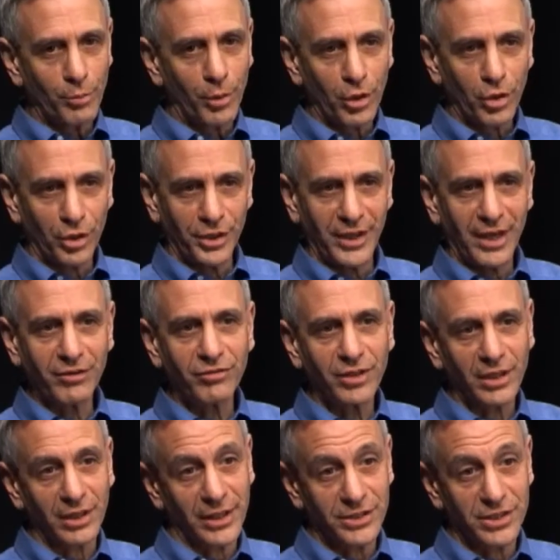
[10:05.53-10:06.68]
He wrote a book called The
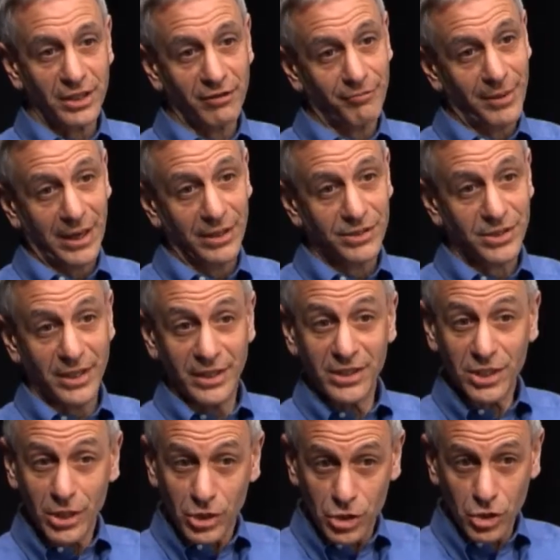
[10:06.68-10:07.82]
Ethnic Cleansing of Palestine.
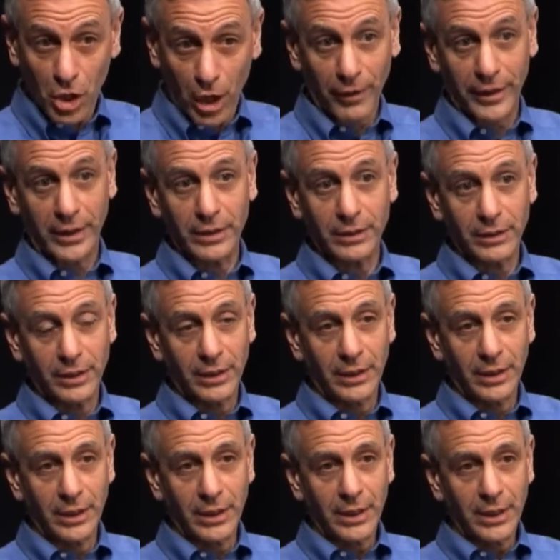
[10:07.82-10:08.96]
He's a historian.
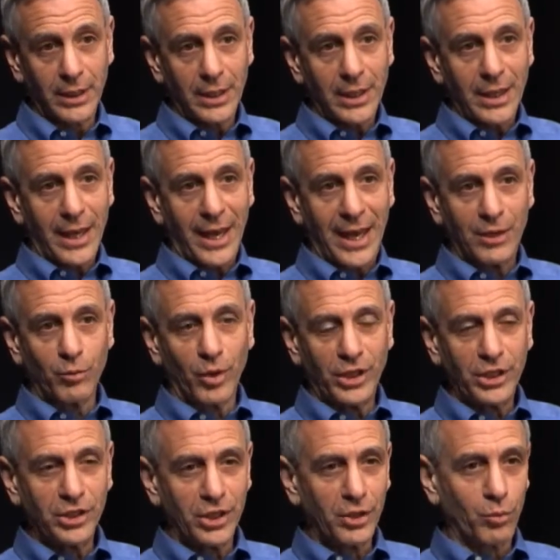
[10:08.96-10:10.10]
And
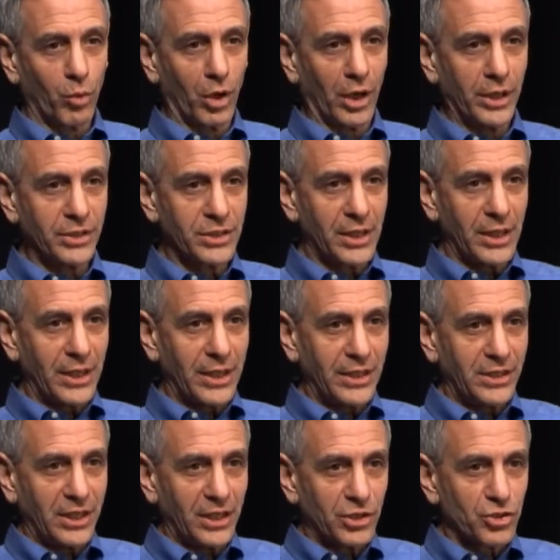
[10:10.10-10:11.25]
what he did was
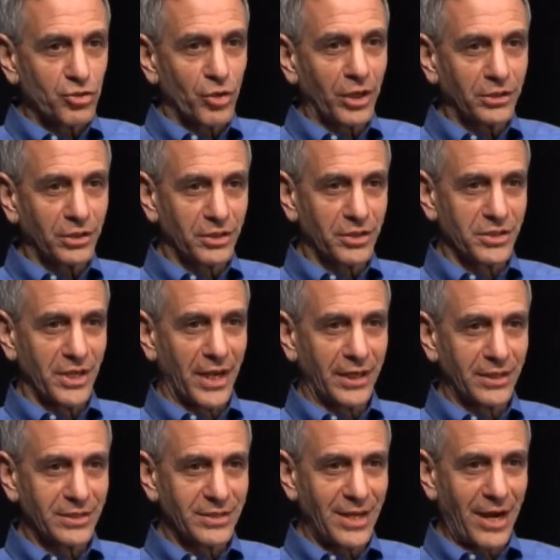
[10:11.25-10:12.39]
he mm-hmm. deconstructed the
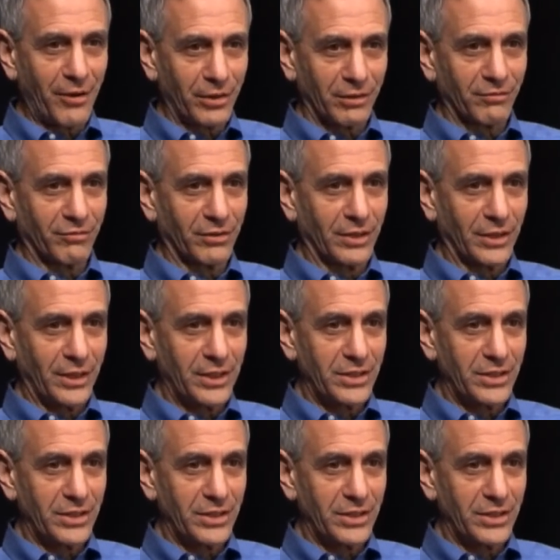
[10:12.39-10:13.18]
Zionist narrative.